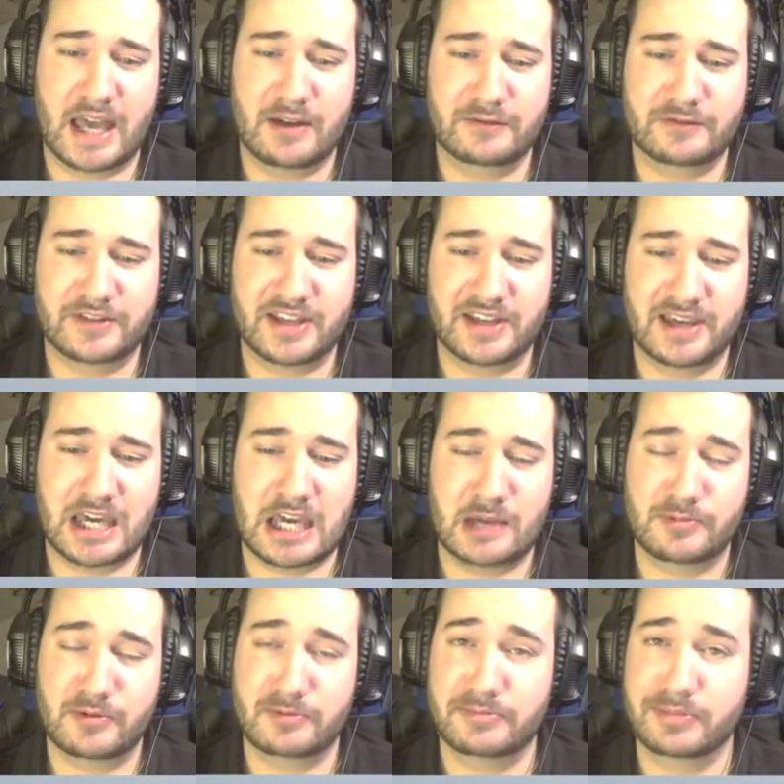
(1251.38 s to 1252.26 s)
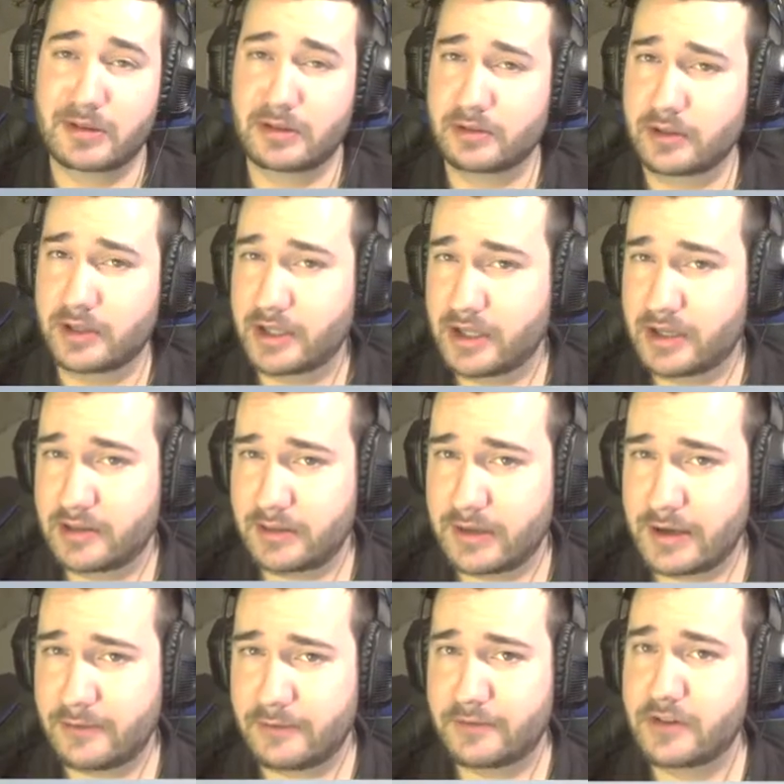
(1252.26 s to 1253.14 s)
have the
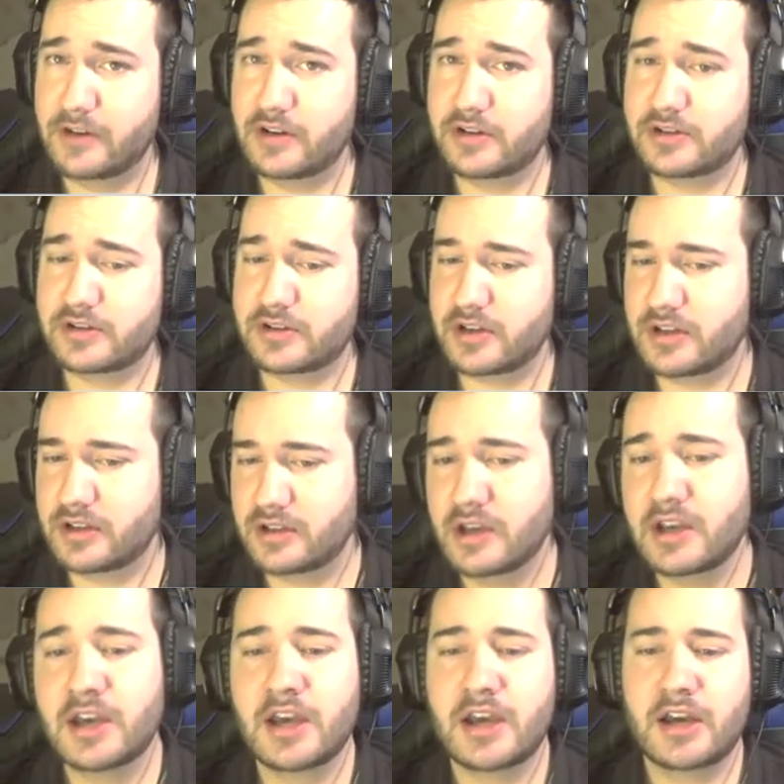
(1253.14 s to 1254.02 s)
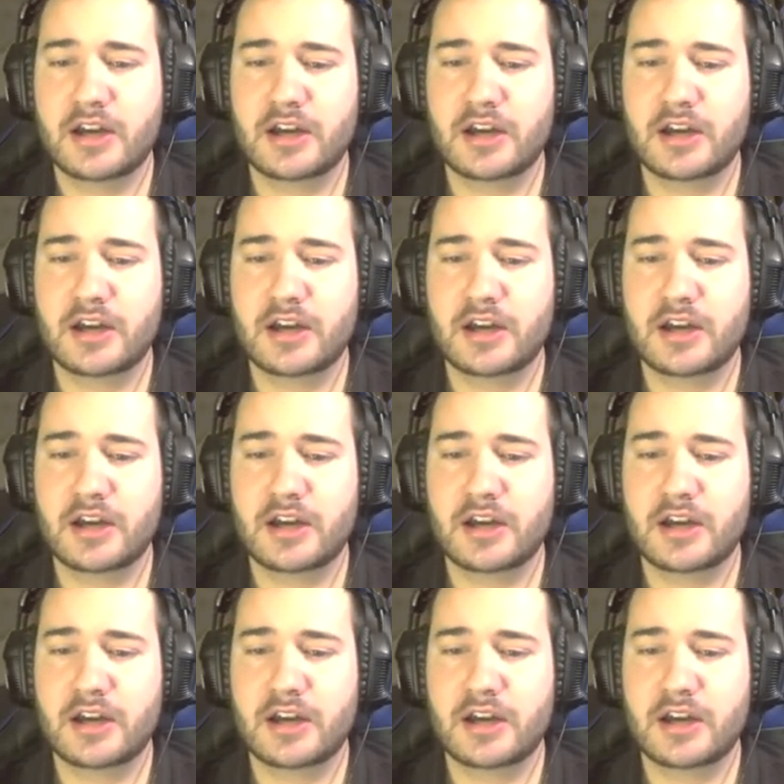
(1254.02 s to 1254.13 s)
capability of finishing.